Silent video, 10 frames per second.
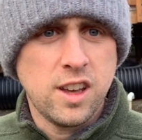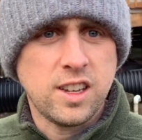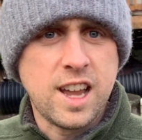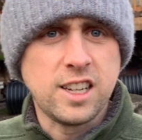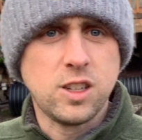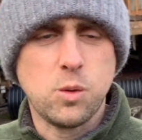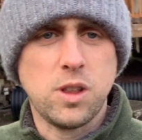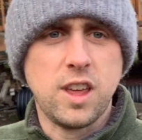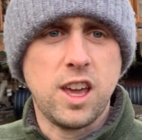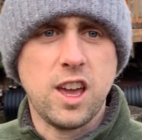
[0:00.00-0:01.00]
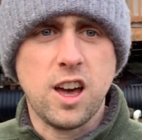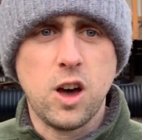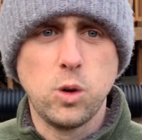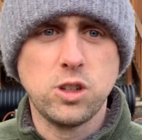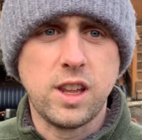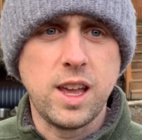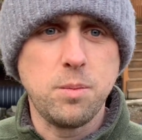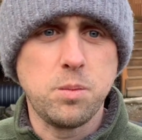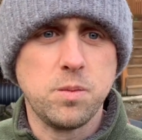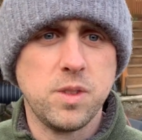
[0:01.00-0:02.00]
Attached it with a uh, hose
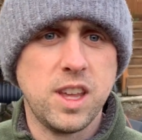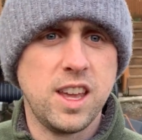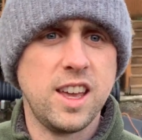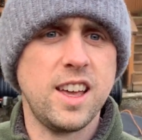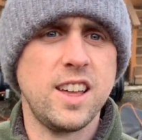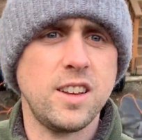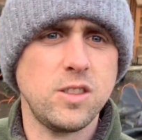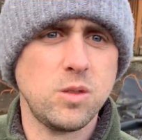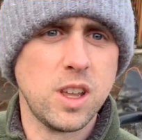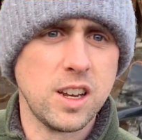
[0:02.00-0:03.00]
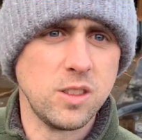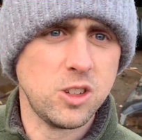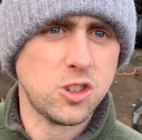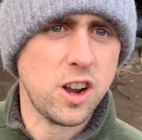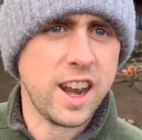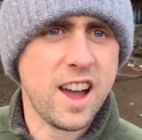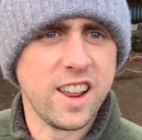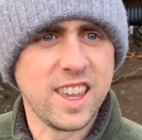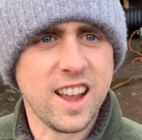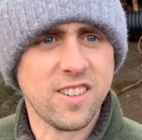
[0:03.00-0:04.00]
clamp and kind of strung it out.
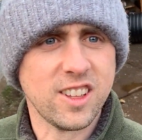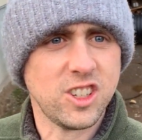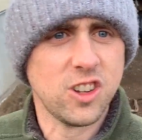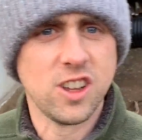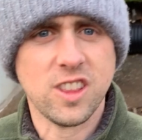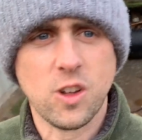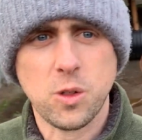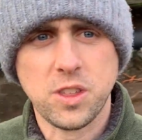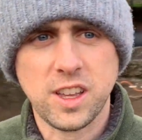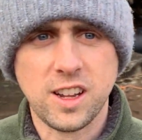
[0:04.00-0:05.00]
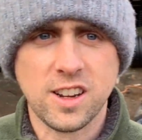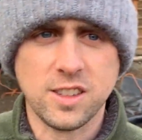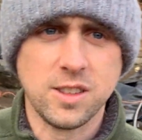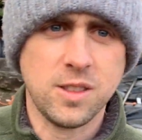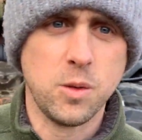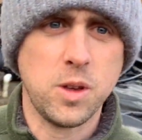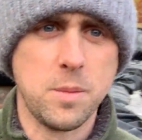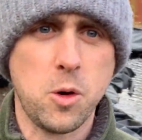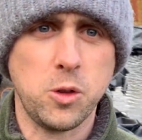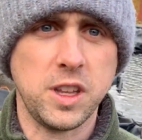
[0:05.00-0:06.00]
I can't really show you the whole thing here because the way
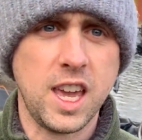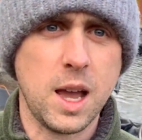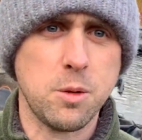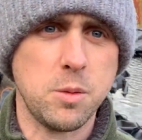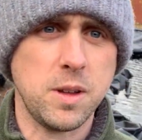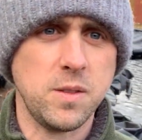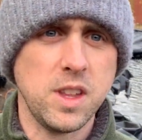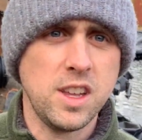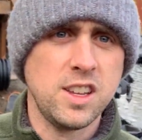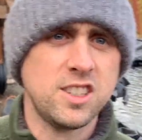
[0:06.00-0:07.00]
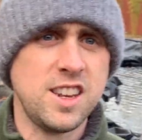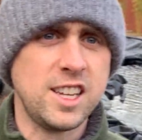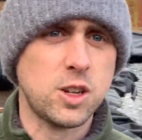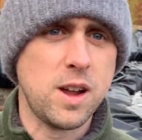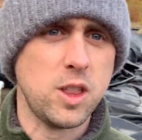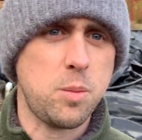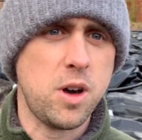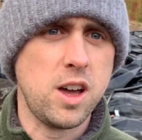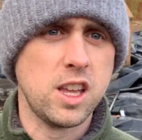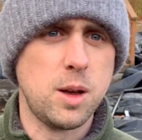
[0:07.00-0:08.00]
I'm holding the camera, but snakes around the
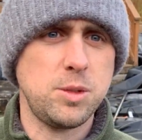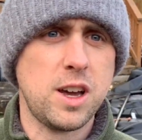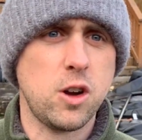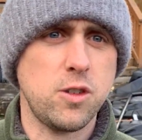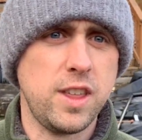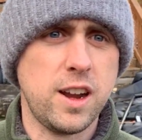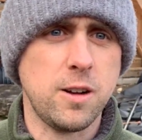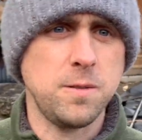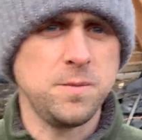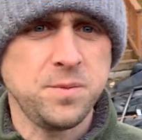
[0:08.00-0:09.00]
pond, comes out over there.